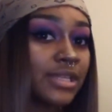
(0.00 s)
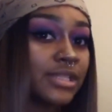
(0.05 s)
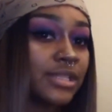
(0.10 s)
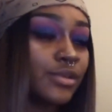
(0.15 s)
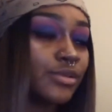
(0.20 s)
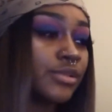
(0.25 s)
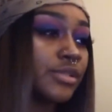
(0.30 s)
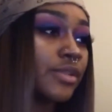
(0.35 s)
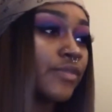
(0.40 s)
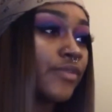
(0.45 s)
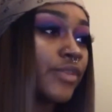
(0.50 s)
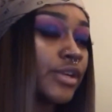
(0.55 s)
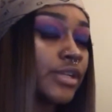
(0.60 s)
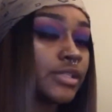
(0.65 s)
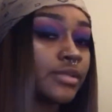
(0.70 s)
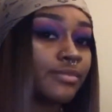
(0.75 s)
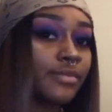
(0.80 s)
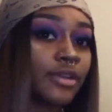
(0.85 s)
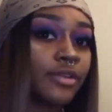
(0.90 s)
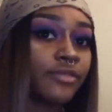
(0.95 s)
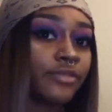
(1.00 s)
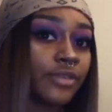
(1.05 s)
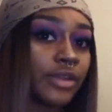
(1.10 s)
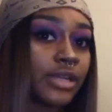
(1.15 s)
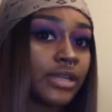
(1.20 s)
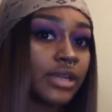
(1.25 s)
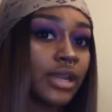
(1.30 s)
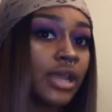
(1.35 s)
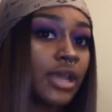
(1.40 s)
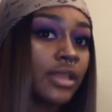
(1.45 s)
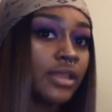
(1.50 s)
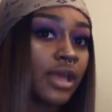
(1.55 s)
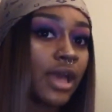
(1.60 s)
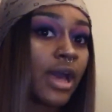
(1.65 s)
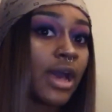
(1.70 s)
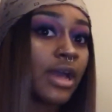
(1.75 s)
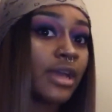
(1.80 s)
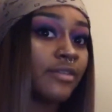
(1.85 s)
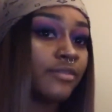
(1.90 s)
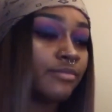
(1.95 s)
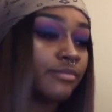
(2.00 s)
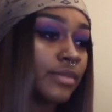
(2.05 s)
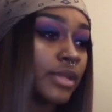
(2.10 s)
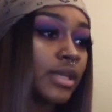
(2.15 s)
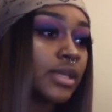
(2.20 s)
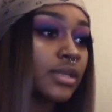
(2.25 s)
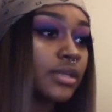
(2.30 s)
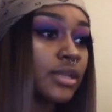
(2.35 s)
He was the first male friend that I have made